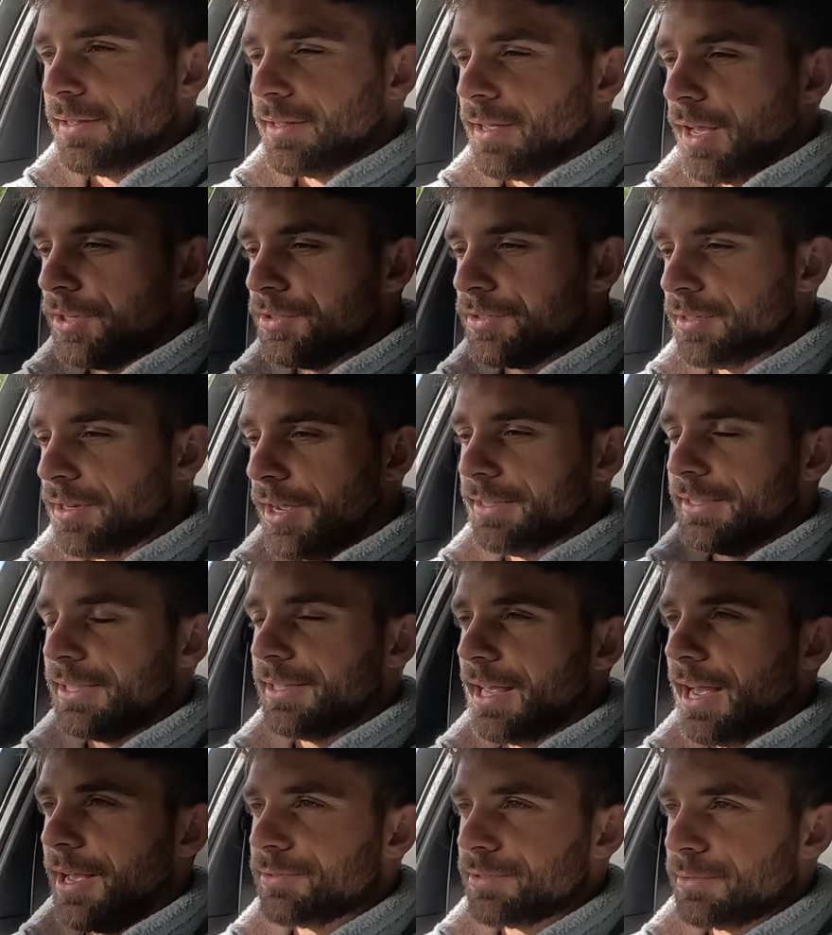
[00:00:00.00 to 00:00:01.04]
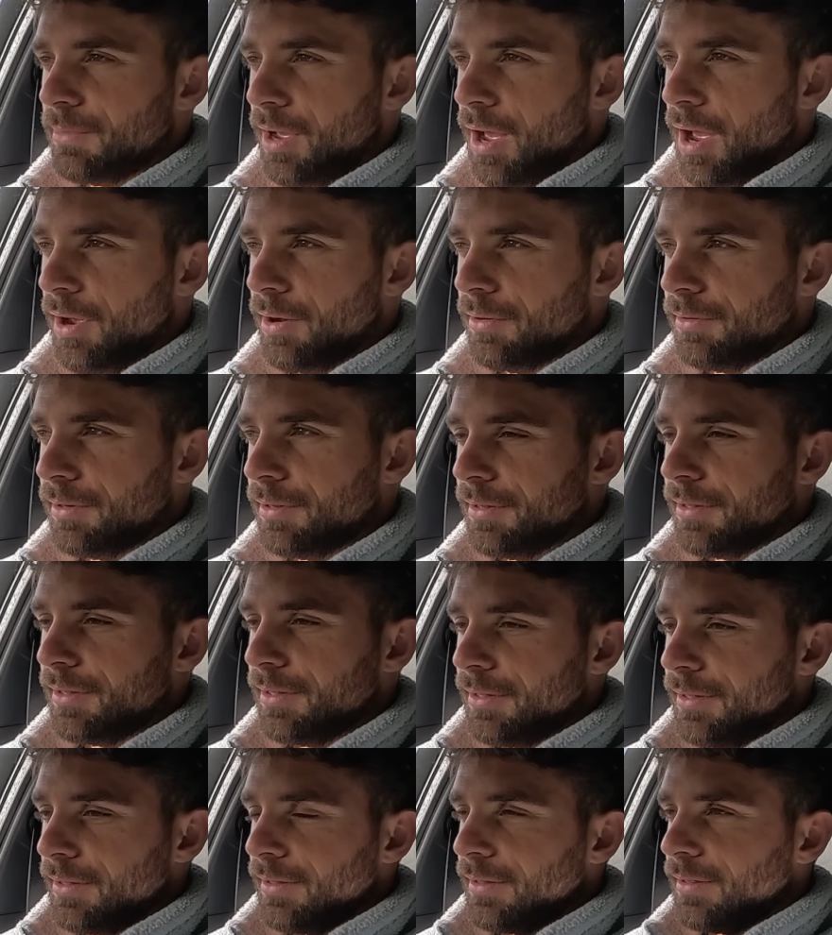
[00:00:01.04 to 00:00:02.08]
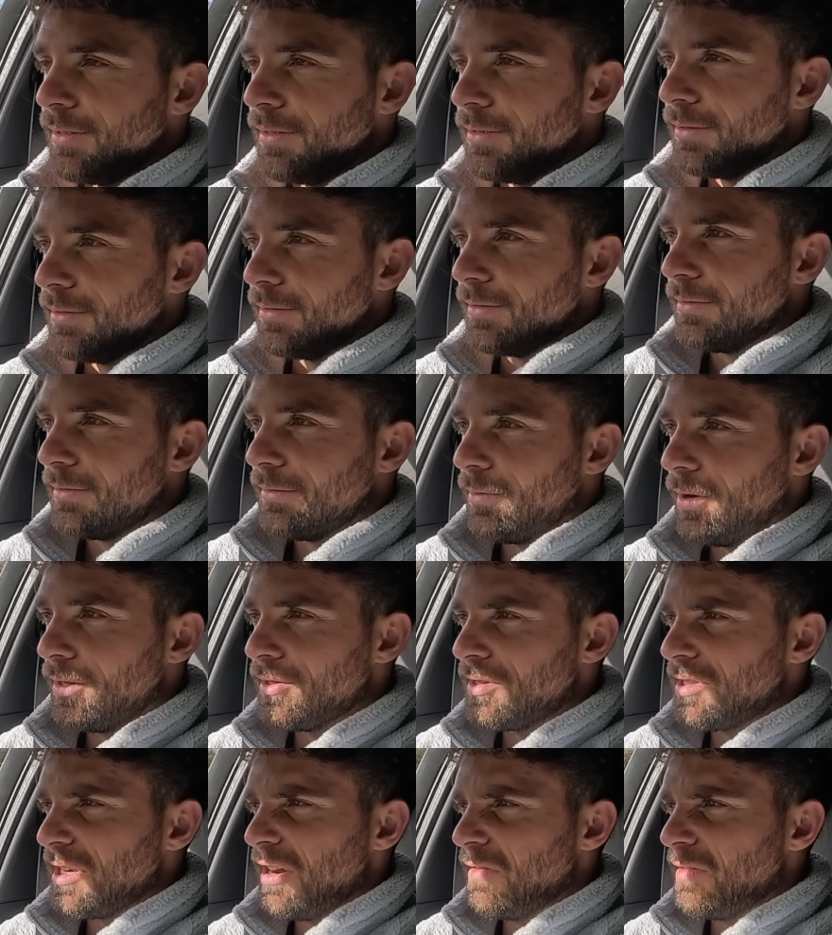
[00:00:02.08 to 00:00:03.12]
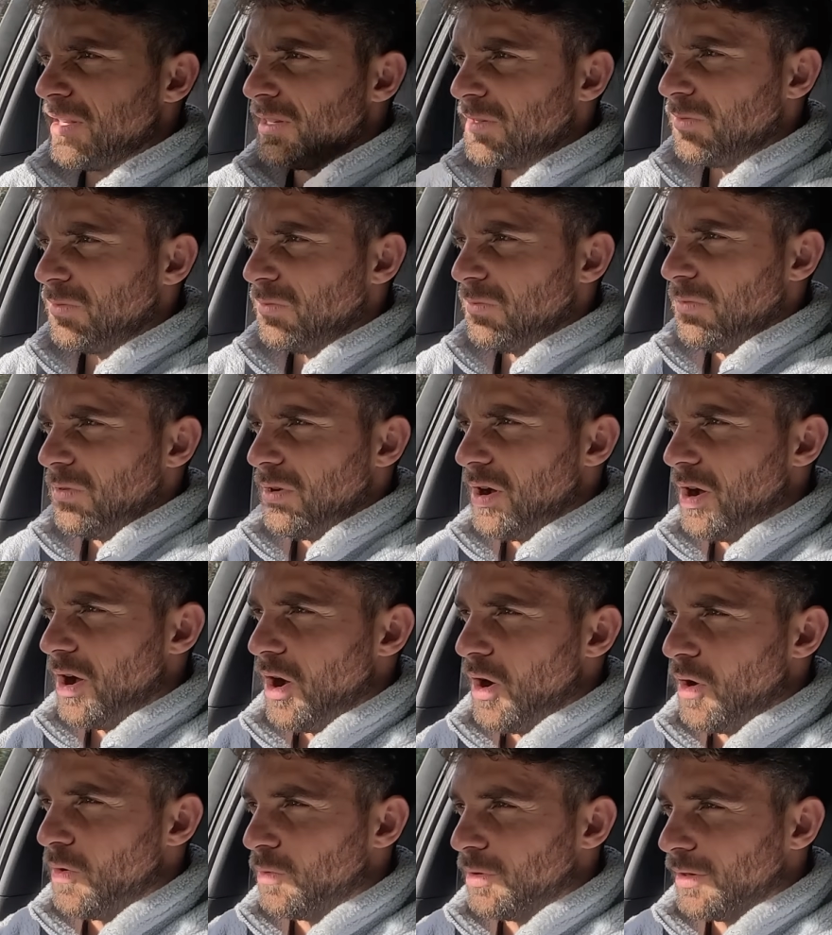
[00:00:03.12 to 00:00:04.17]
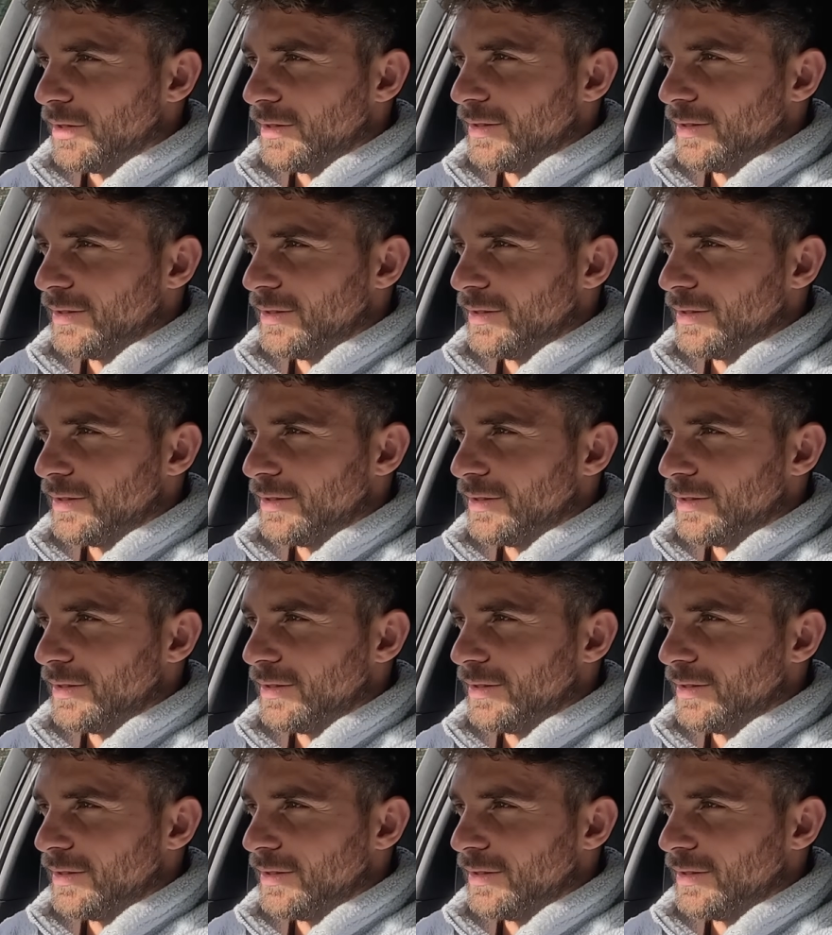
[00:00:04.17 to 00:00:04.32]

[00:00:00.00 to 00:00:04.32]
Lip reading: 190,000 mile 1 Series. Whoa,